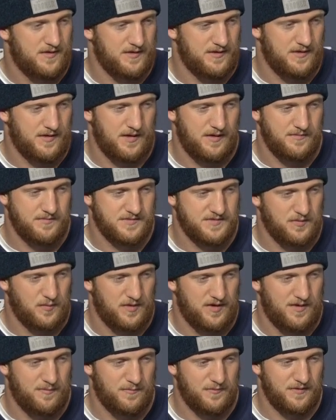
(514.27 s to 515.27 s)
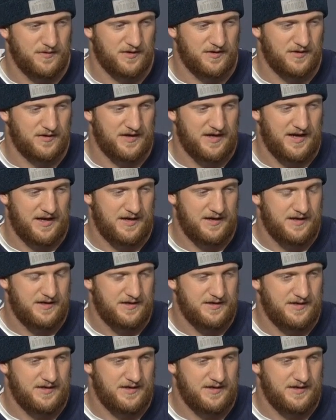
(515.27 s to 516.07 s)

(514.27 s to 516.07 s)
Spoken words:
It's what I'm really good at.